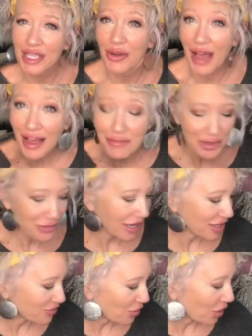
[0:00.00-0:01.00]
you have been
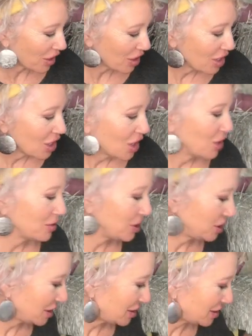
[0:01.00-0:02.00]
waiting for,
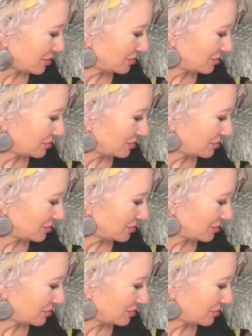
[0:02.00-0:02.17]
which is,